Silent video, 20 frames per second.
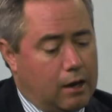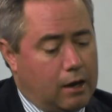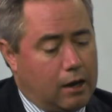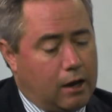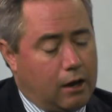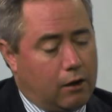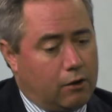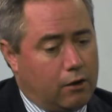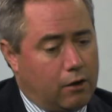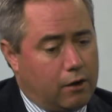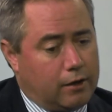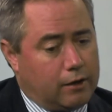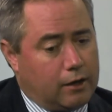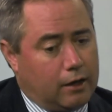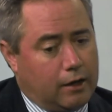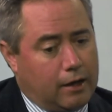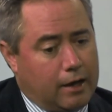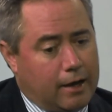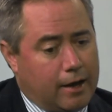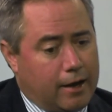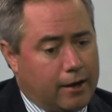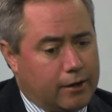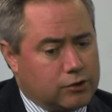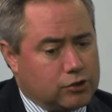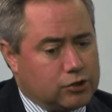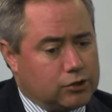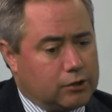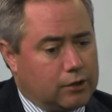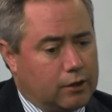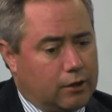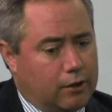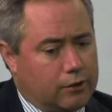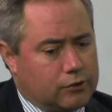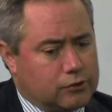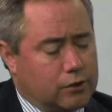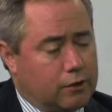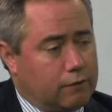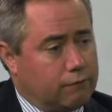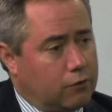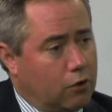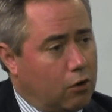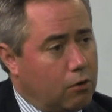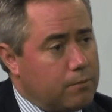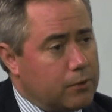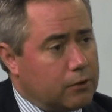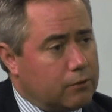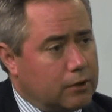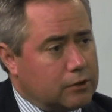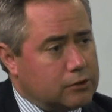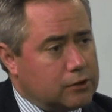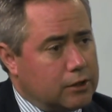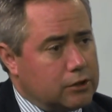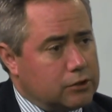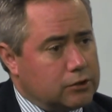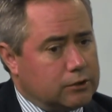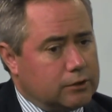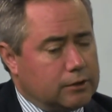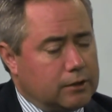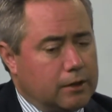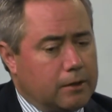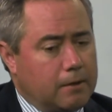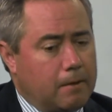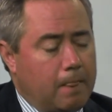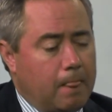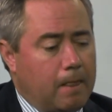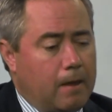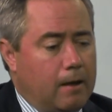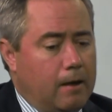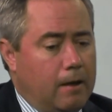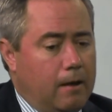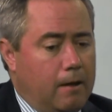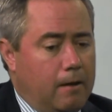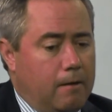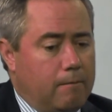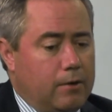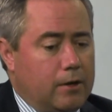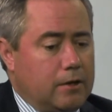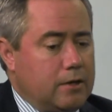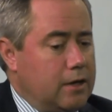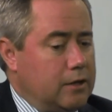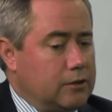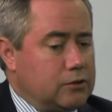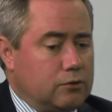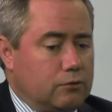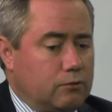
outlined a large uh, zone of gold mineralisation there. But yes, yeah, so